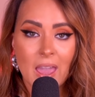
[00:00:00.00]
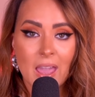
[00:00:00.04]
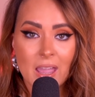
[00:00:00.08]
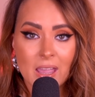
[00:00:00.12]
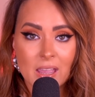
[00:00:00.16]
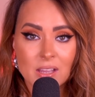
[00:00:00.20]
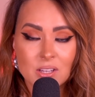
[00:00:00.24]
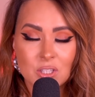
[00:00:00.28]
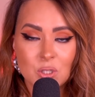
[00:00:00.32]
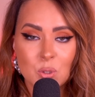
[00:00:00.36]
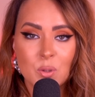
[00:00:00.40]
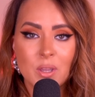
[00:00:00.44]

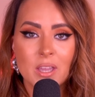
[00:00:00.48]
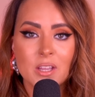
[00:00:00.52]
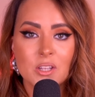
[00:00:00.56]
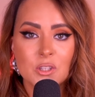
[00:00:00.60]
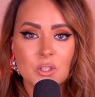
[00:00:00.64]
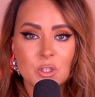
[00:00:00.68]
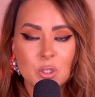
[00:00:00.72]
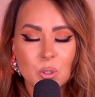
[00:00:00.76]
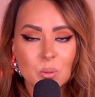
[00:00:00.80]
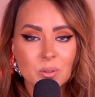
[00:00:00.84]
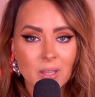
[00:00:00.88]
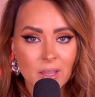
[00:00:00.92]
and you get
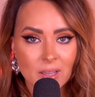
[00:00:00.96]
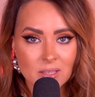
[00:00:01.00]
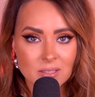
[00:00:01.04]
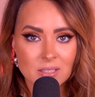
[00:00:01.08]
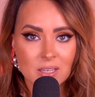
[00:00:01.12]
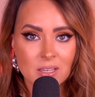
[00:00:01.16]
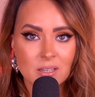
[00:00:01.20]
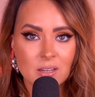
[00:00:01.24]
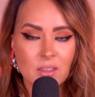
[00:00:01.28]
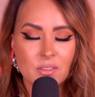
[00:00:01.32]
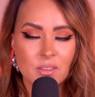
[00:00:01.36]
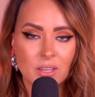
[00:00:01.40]
2 lights
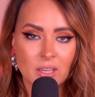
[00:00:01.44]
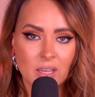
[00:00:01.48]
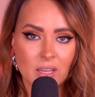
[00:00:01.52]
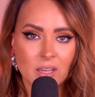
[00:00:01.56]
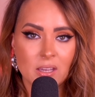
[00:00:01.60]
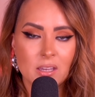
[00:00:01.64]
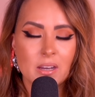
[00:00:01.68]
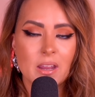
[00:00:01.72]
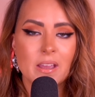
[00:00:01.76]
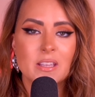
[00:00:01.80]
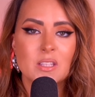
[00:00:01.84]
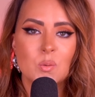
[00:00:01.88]
in the
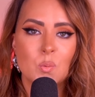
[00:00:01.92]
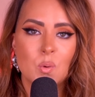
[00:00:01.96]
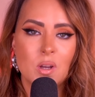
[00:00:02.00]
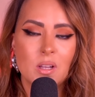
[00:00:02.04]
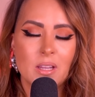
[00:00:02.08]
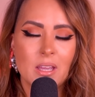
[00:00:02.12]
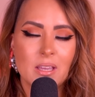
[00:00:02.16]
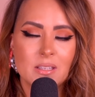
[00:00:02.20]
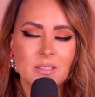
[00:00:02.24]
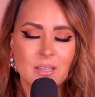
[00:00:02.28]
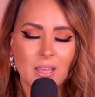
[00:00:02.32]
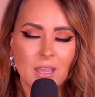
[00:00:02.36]
kit as well
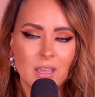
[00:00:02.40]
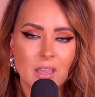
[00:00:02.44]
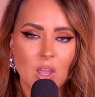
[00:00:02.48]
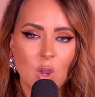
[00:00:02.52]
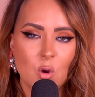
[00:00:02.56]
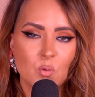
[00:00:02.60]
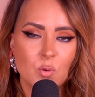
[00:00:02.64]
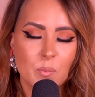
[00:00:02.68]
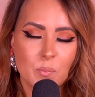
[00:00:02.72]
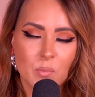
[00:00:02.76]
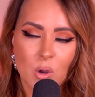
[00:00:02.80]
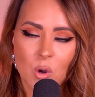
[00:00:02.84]
as a
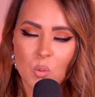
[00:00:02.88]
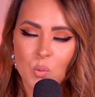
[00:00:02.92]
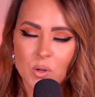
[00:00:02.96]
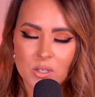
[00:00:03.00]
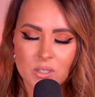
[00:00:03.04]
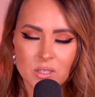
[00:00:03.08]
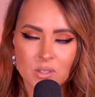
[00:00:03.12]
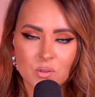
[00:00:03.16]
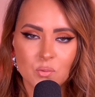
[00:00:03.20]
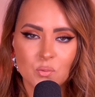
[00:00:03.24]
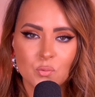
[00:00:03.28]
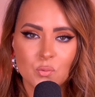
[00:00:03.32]
remote, which
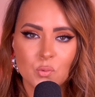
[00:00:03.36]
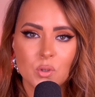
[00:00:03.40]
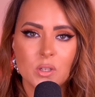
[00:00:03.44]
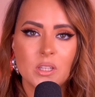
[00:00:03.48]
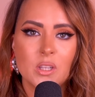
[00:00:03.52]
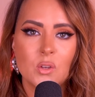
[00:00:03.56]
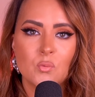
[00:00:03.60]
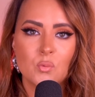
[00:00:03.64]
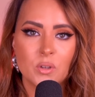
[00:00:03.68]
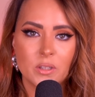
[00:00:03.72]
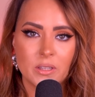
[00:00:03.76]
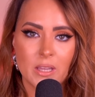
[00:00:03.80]
is
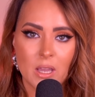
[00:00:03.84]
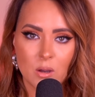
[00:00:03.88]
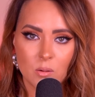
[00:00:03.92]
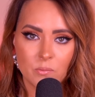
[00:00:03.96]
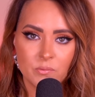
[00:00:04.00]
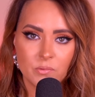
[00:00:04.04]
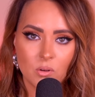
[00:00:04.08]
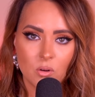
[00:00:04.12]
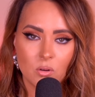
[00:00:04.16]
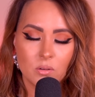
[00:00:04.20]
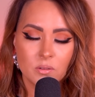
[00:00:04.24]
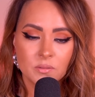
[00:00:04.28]
really, really
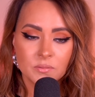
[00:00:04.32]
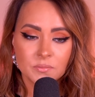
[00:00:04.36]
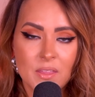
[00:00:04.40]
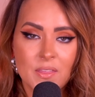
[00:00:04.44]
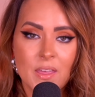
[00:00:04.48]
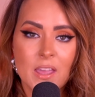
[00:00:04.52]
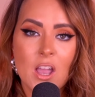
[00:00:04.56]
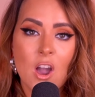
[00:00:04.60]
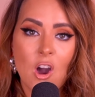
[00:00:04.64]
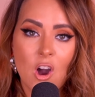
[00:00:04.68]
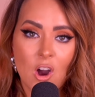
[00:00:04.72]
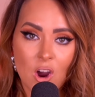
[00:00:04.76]
helpful.
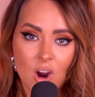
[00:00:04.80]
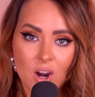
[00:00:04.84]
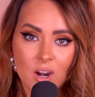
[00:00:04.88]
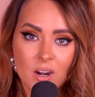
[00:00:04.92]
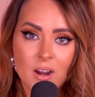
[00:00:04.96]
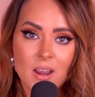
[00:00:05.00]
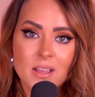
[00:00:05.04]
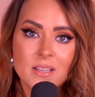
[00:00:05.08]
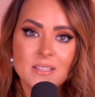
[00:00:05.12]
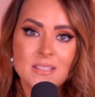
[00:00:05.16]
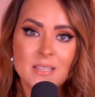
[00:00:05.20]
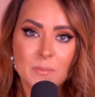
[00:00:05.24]
They
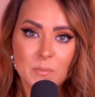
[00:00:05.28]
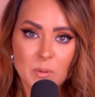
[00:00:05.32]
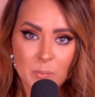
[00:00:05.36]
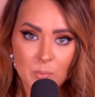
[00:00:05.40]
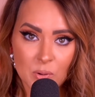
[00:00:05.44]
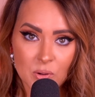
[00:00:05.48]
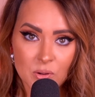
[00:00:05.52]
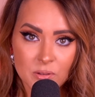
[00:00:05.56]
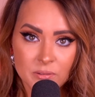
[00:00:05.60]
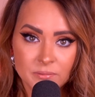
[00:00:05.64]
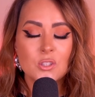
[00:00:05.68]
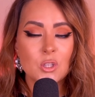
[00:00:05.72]
are
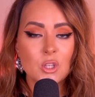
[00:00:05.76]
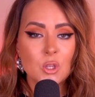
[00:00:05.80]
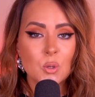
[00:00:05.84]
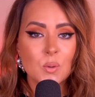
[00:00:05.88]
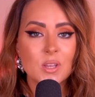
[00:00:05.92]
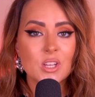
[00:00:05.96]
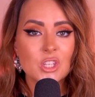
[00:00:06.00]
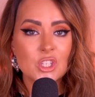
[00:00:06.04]
dimmable. You can